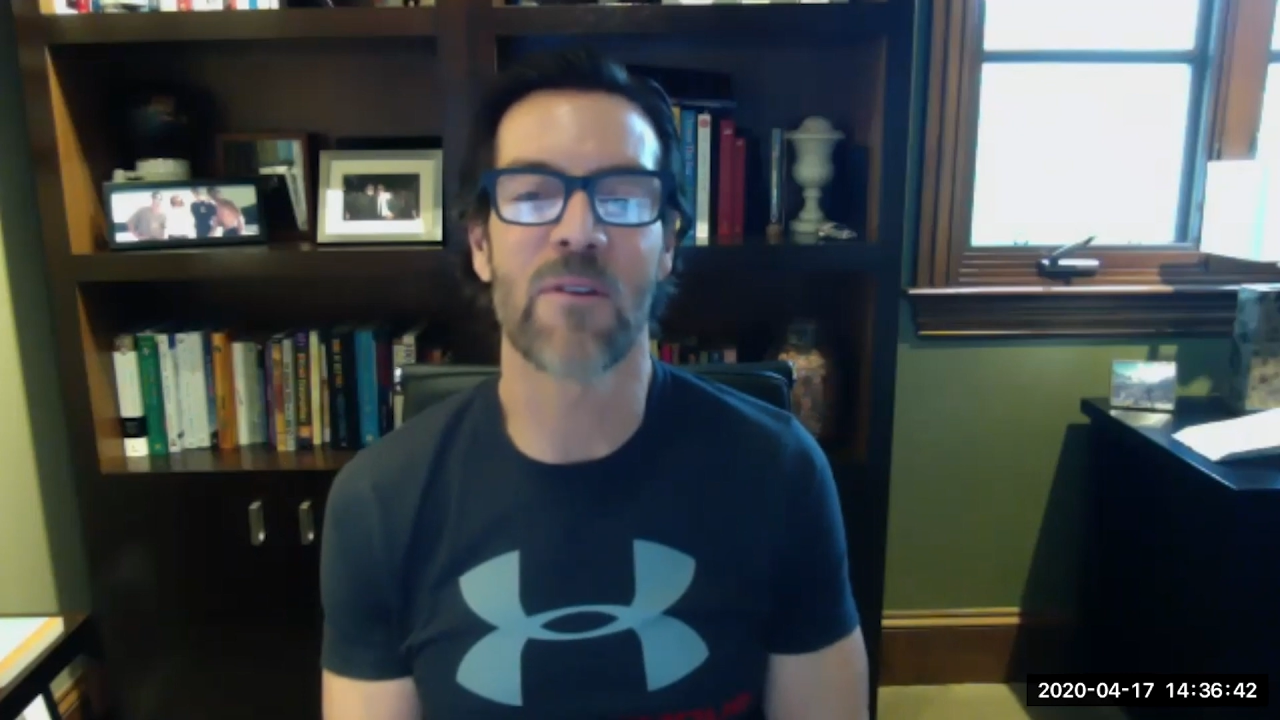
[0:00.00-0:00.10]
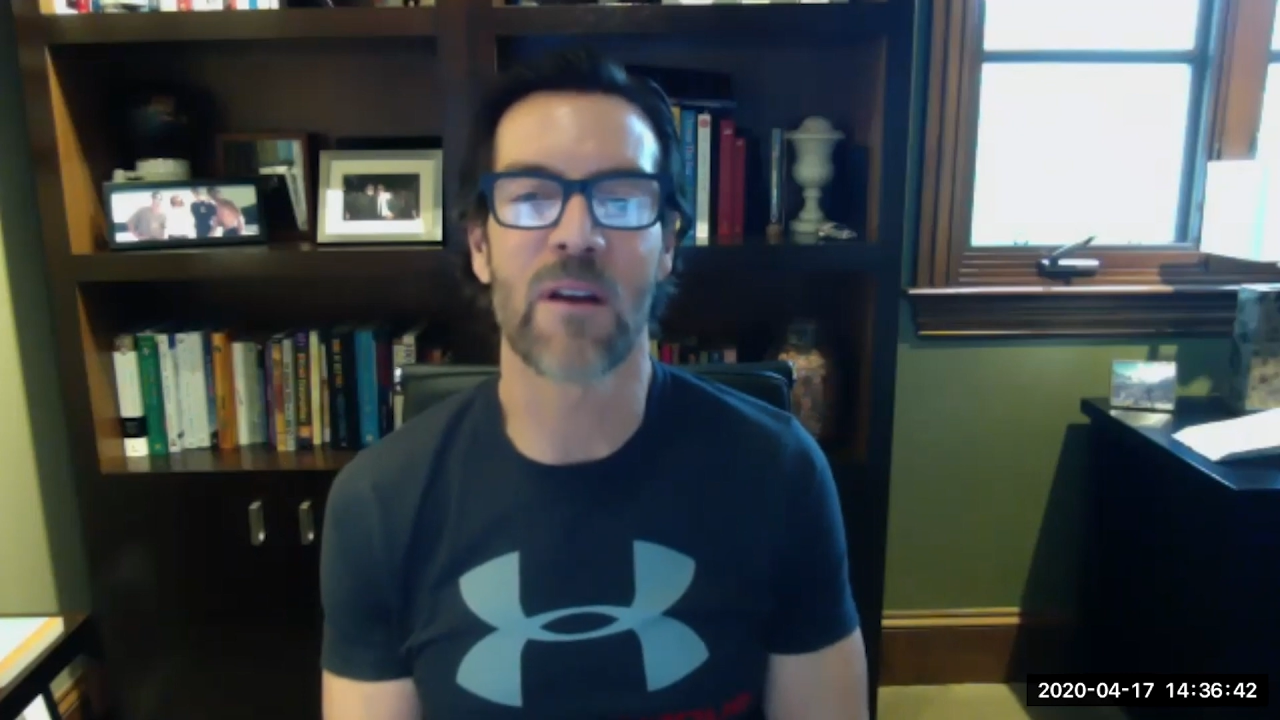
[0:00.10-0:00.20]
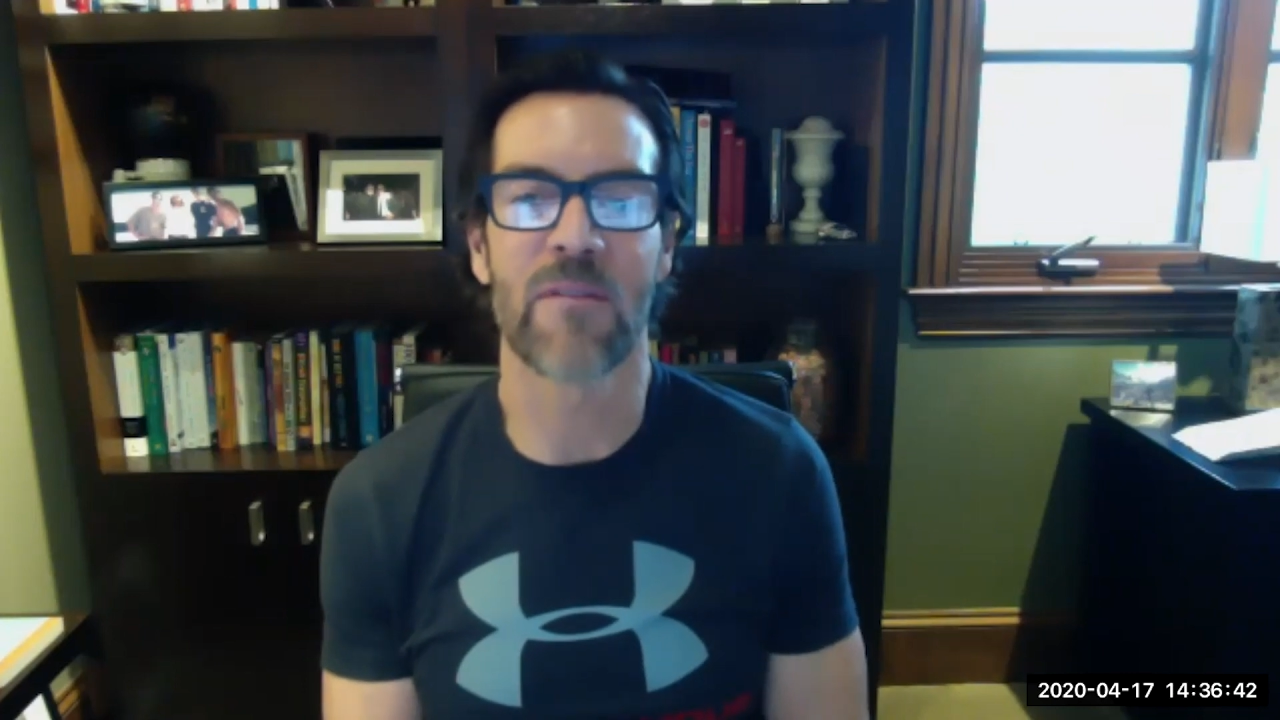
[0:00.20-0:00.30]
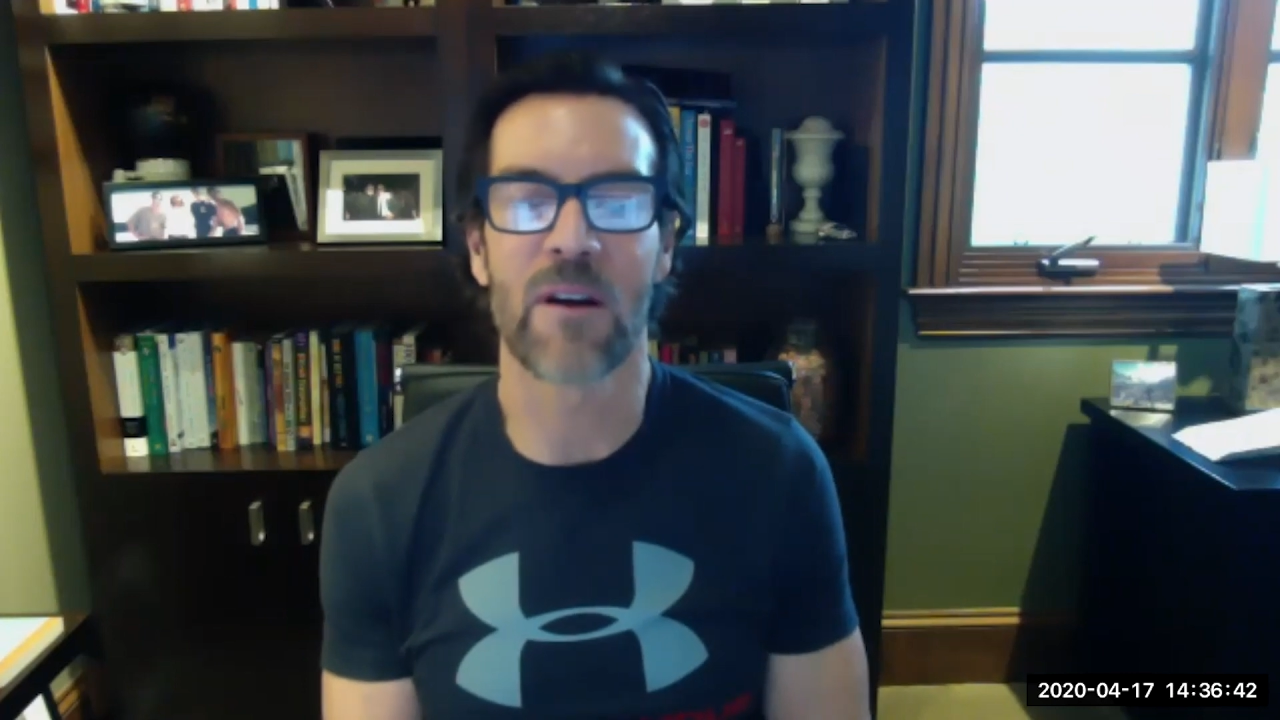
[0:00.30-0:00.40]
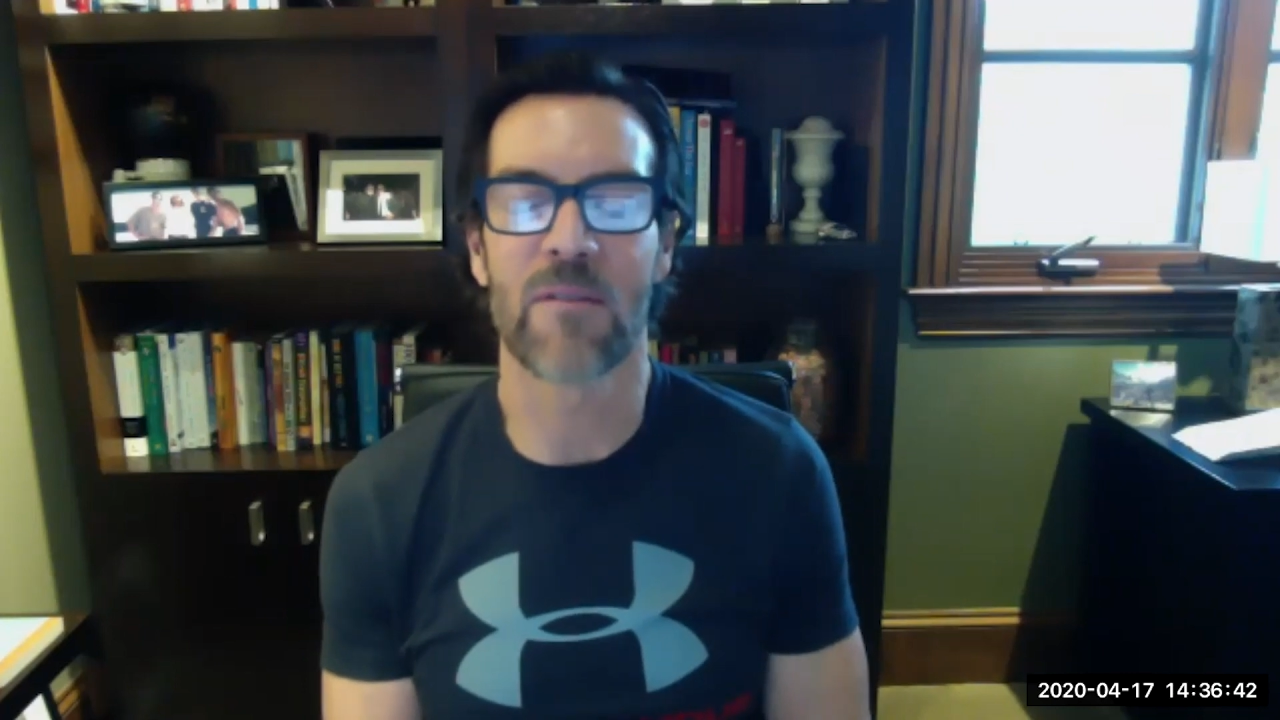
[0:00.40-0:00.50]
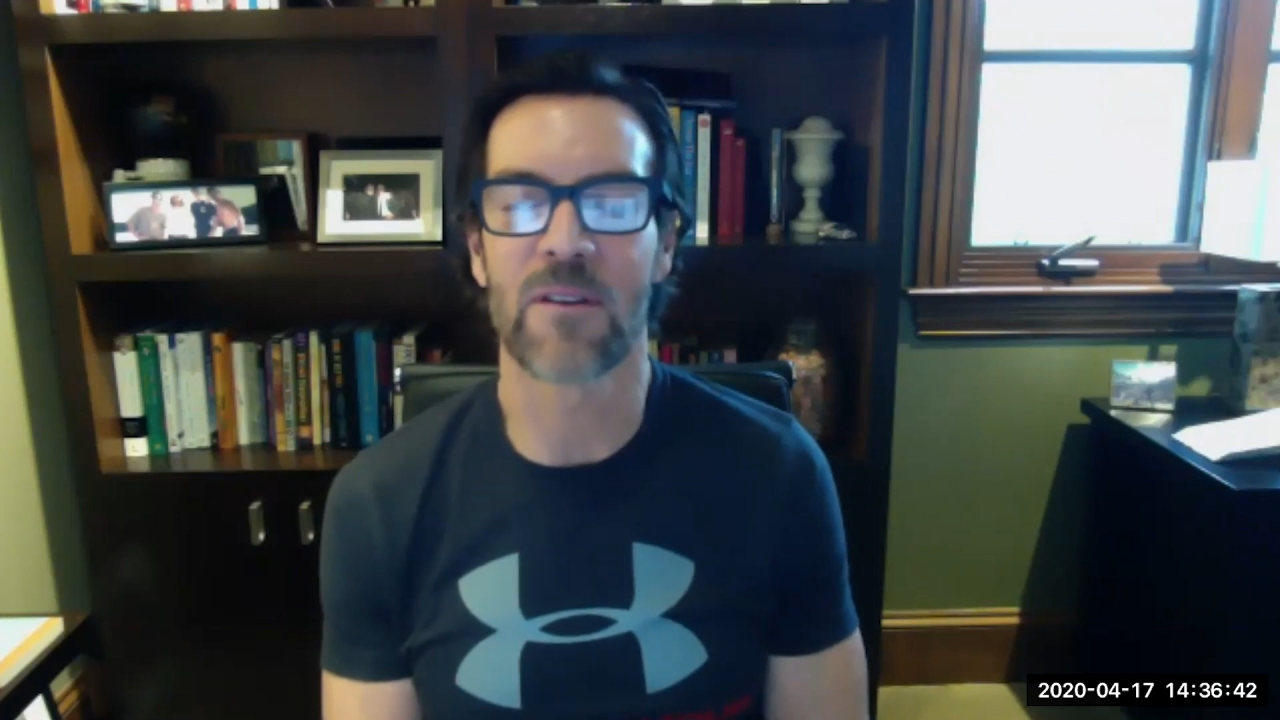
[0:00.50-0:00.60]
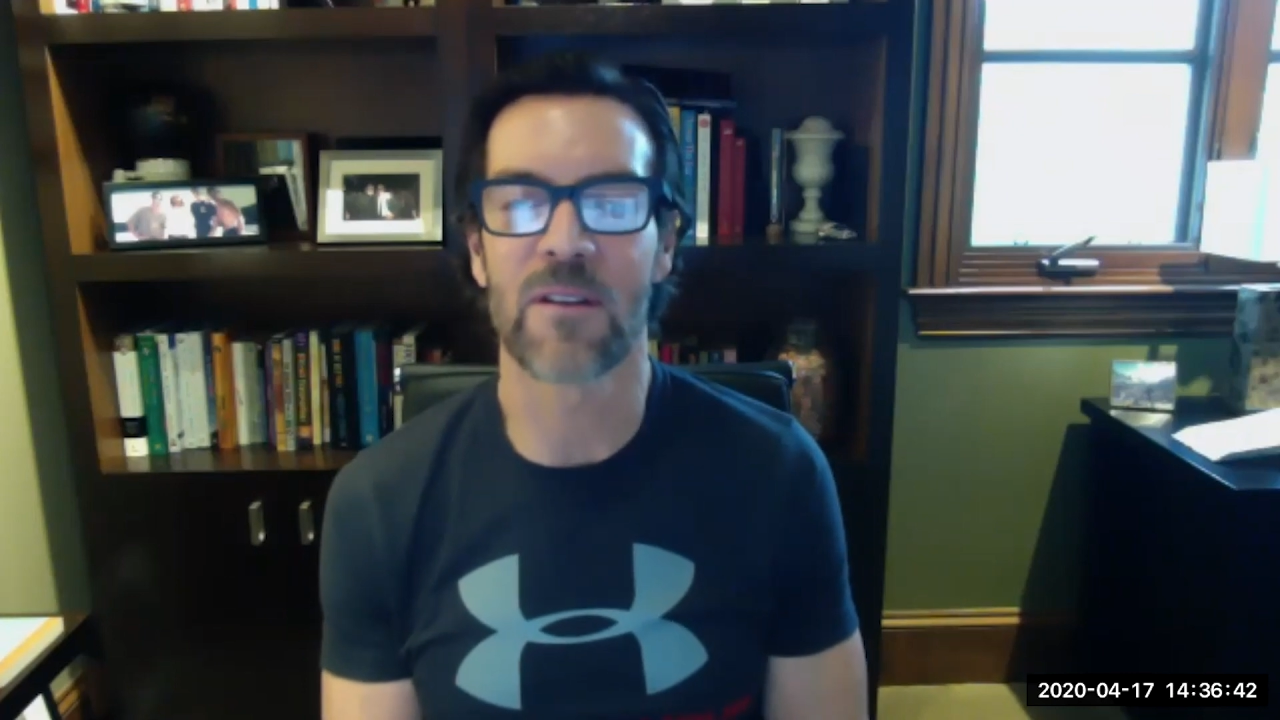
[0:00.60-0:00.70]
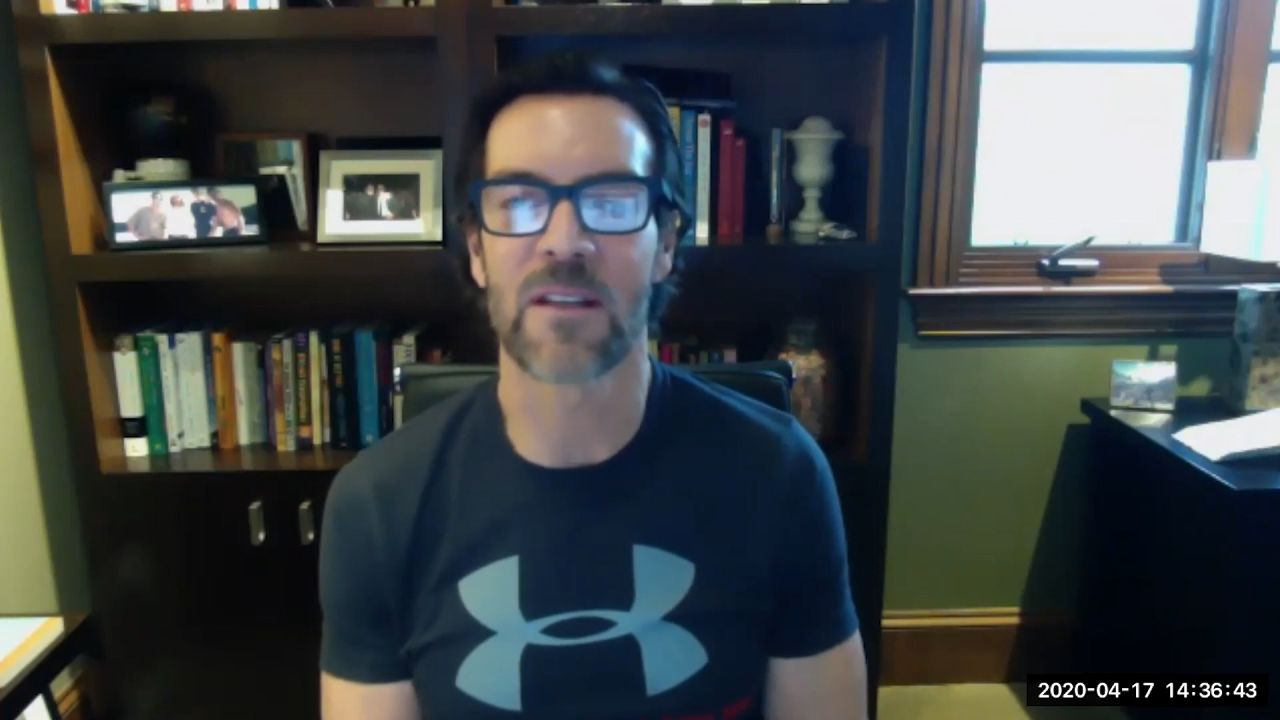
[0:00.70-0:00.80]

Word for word: and ever and ever the